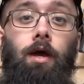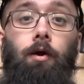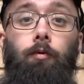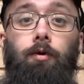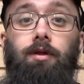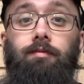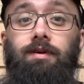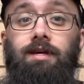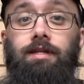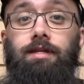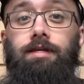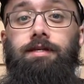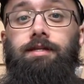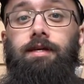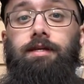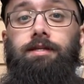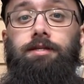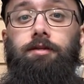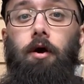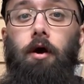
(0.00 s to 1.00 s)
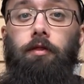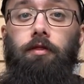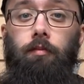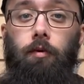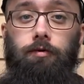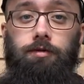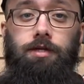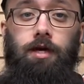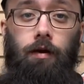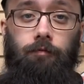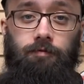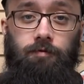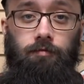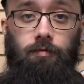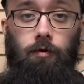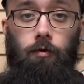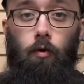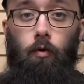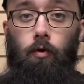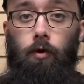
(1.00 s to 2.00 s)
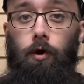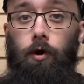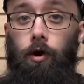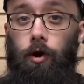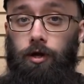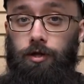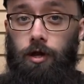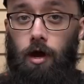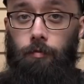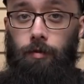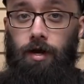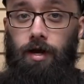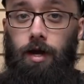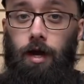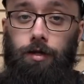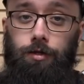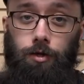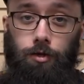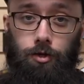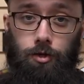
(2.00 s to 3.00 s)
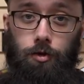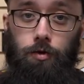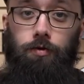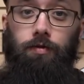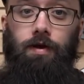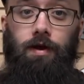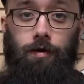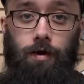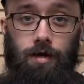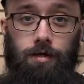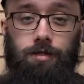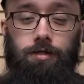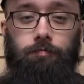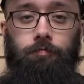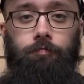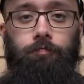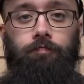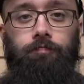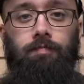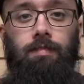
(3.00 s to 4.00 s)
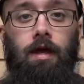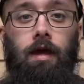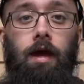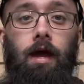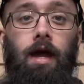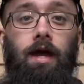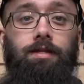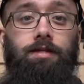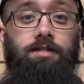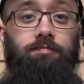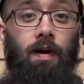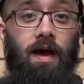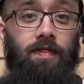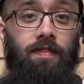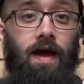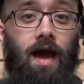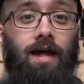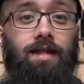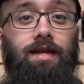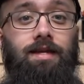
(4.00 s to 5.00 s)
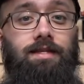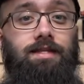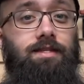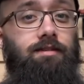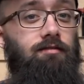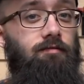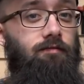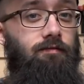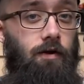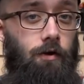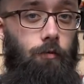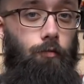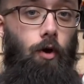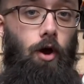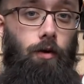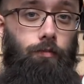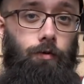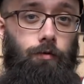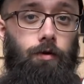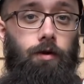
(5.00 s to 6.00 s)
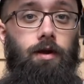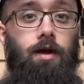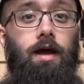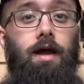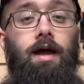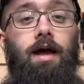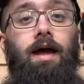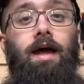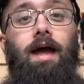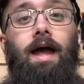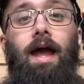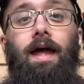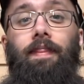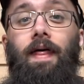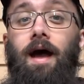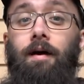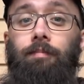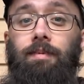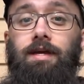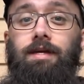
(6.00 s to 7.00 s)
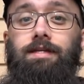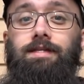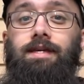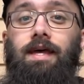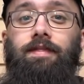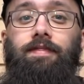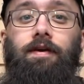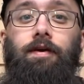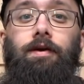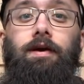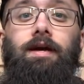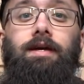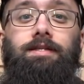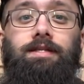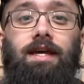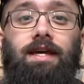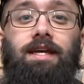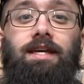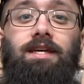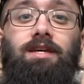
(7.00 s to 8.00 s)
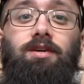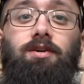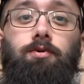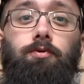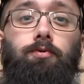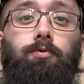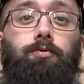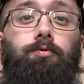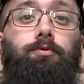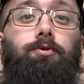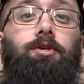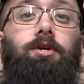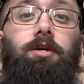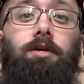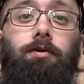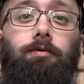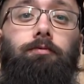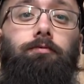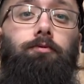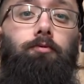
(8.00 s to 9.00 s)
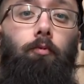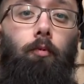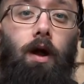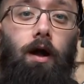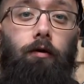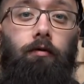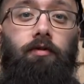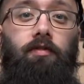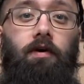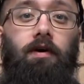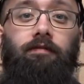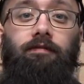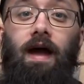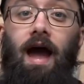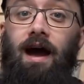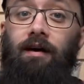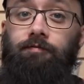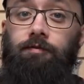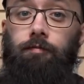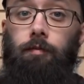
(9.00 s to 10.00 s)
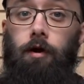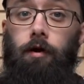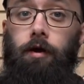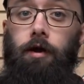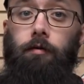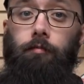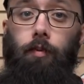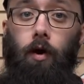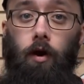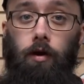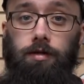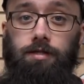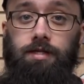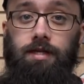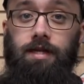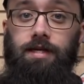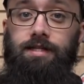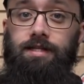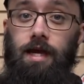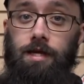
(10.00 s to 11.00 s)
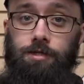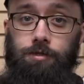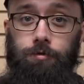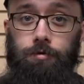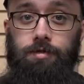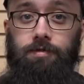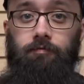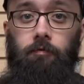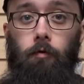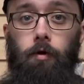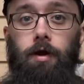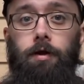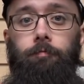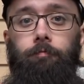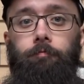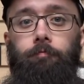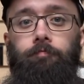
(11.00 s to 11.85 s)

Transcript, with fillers: What I mean is, it's not the most comfortable or ergonomic gun to shoot there is. Despite that, it's still very popular, and that means that there is a huge wealth of aftermarket parts and accessories for it.